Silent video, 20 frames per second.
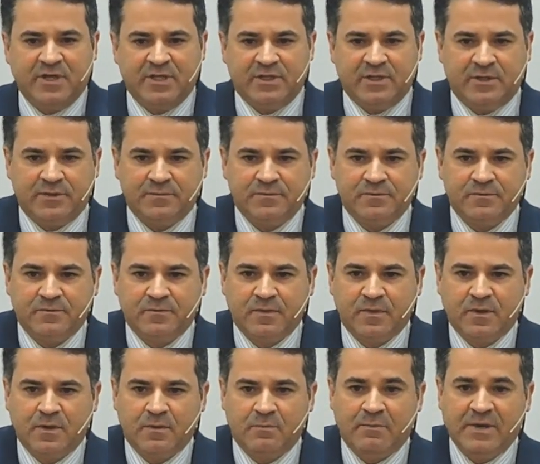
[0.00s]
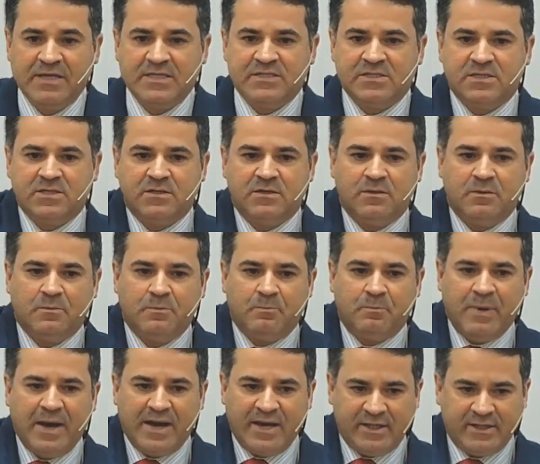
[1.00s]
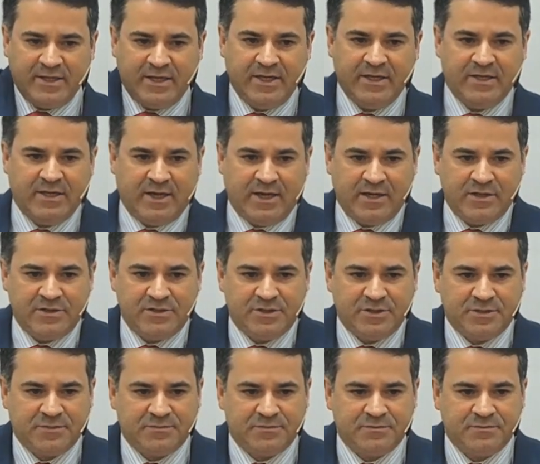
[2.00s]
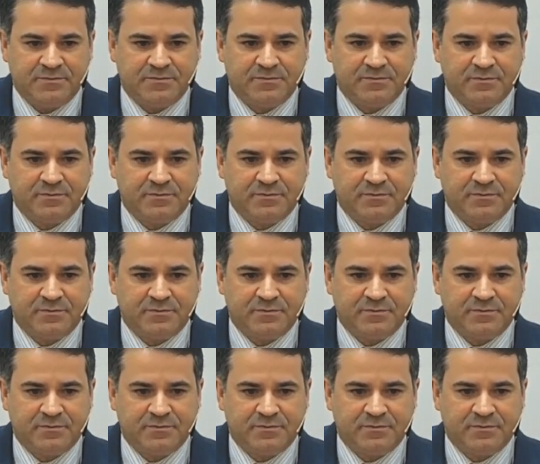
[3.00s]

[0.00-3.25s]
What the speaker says: is nothing for this life, but for eternity.